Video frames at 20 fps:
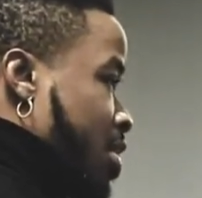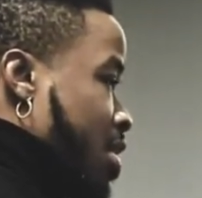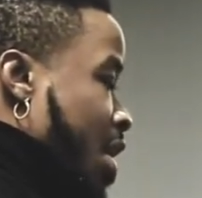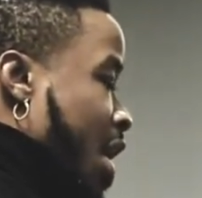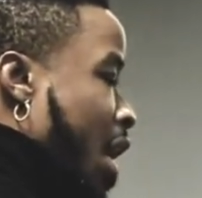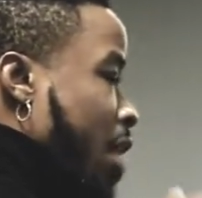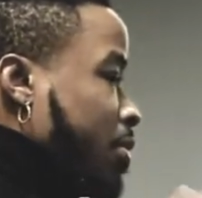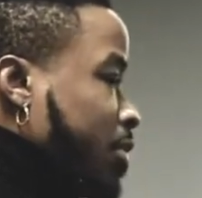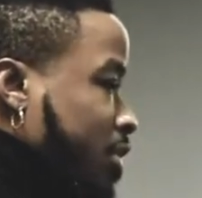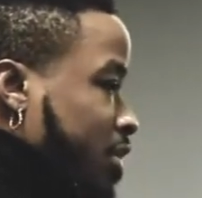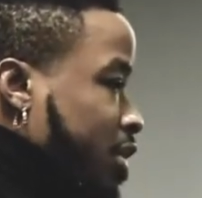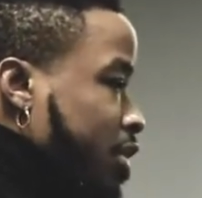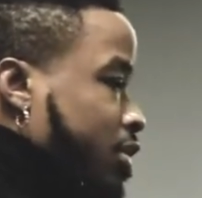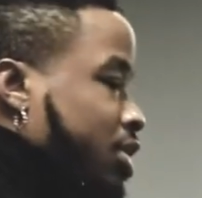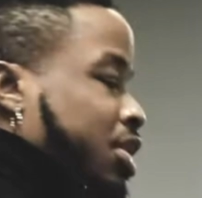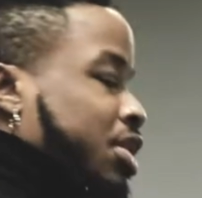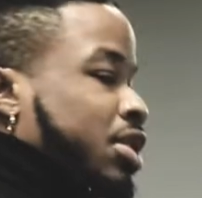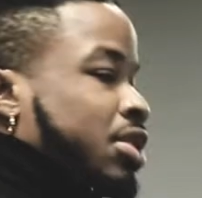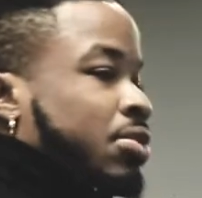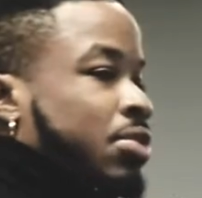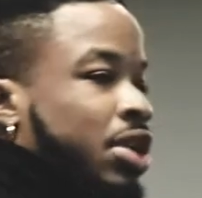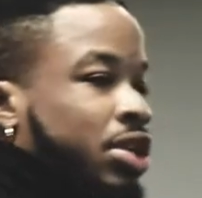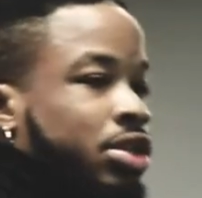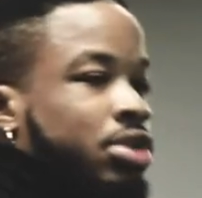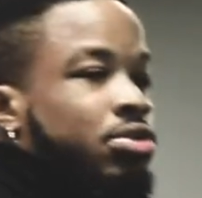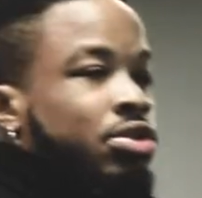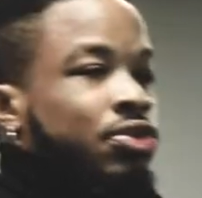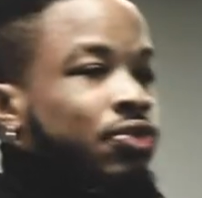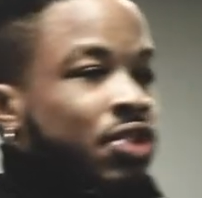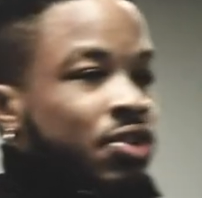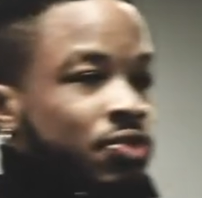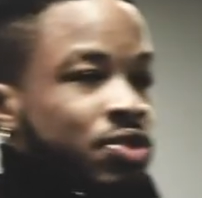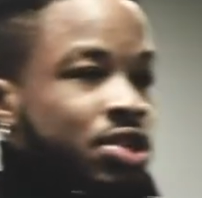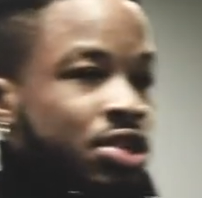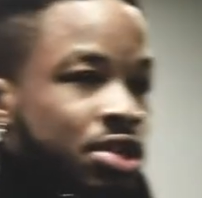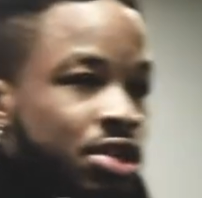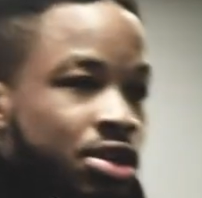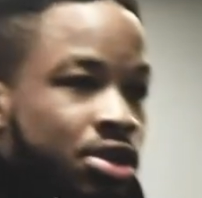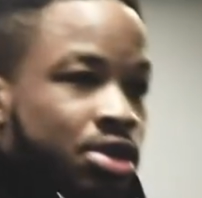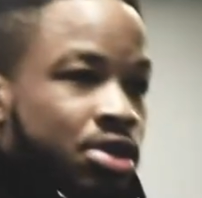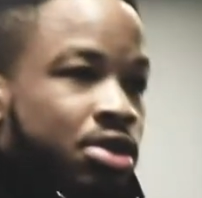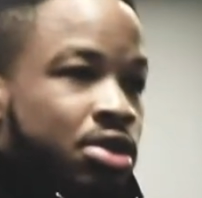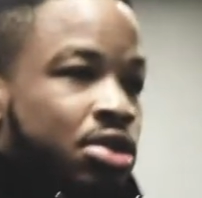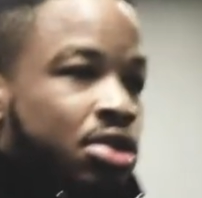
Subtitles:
I was 16, Wesley was 15.